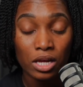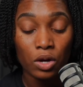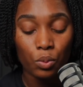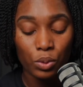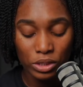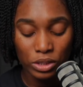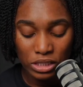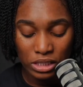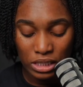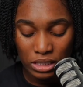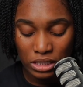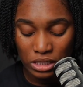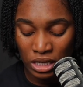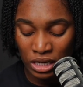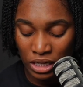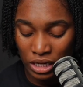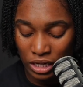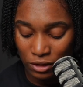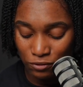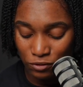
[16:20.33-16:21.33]
which is just going
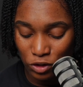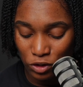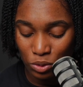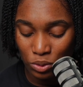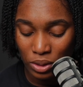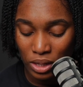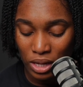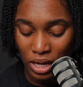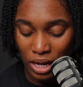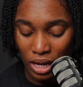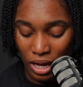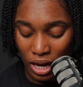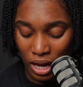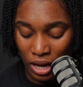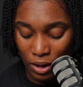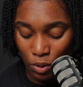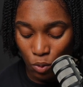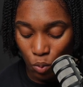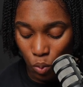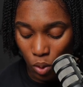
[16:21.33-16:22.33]
to give you
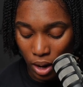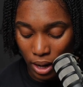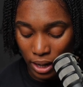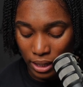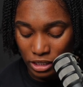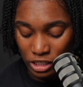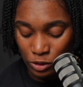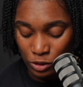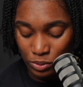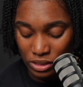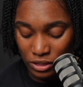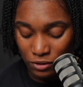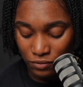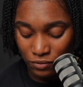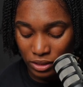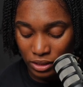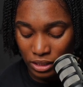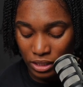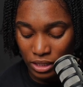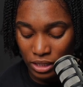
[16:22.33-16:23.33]
1,
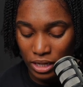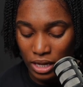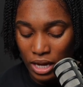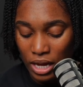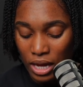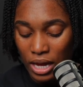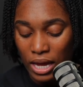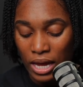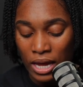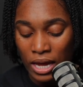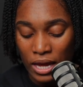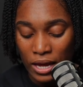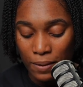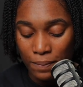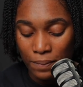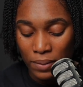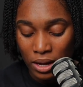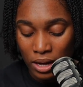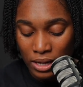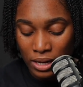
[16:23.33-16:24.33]
specifically a
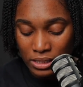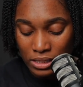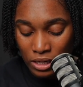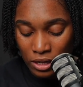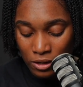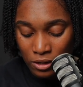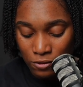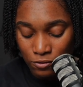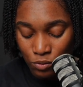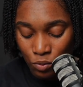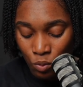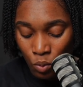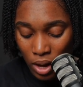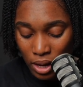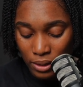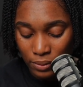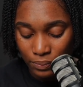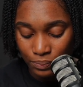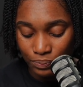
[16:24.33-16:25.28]
positive 1.